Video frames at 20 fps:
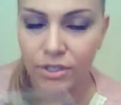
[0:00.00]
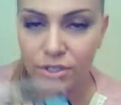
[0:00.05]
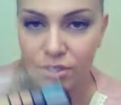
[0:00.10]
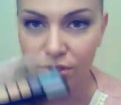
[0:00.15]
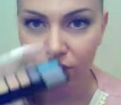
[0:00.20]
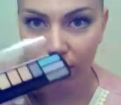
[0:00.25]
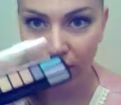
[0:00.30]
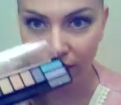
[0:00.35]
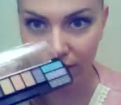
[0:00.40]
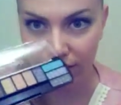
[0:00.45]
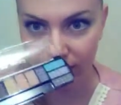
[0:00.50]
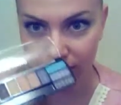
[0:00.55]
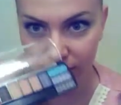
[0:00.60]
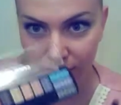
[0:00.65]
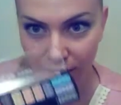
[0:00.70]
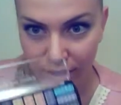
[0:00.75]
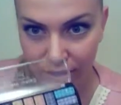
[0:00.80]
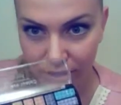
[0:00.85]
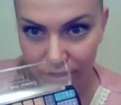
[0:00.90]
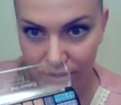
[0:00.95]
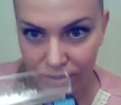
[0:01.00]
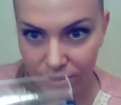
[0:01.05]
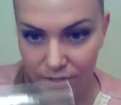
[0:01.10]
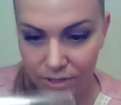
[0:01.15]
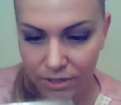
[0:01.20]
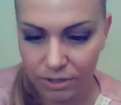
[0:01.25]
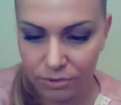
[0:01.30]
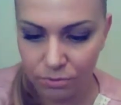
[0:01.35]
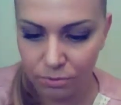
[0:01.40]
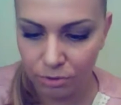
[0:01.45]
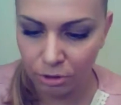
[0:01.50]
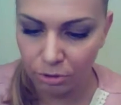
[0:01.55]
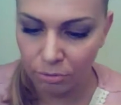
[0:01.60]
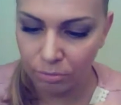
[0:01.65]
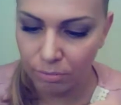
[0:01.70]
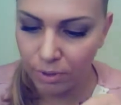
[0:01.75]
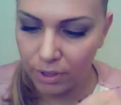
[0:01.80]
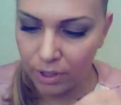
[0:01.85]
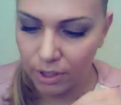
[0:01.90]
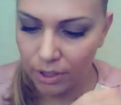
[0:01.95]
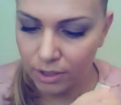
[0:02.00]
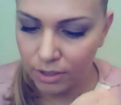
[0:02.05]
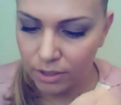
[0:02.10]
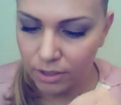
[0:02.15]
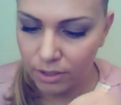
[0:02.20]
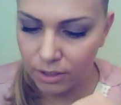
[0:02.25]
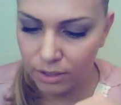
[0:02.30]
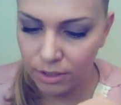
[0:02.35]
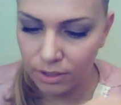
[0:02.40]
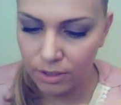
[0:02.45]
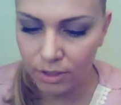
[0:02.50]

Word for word: so I did not use this one but